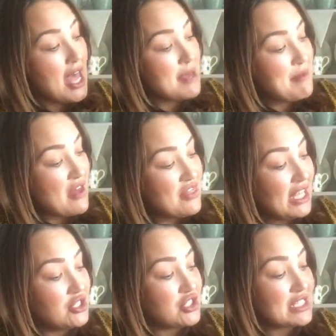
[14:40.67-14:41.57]
Um, and
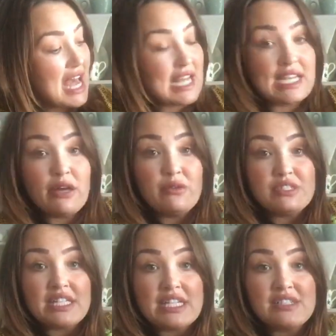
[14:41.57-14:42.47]
then just add
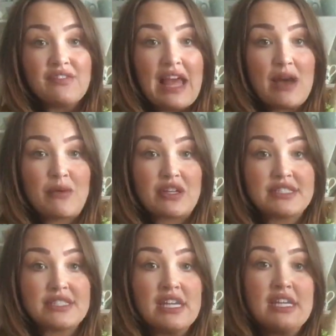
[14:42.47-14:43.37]
loads of these
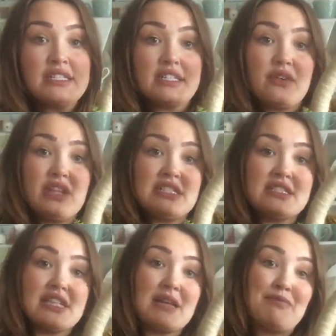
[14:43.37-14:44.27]
flowers. So this
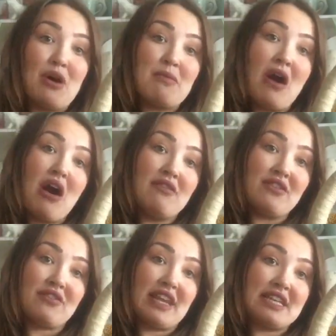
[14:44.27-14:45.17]
is done a bottom half
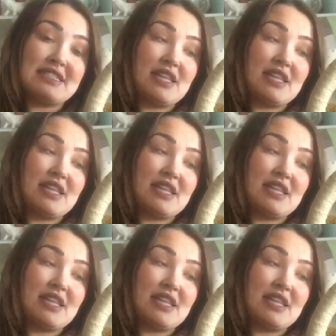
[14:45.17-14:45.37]
of this.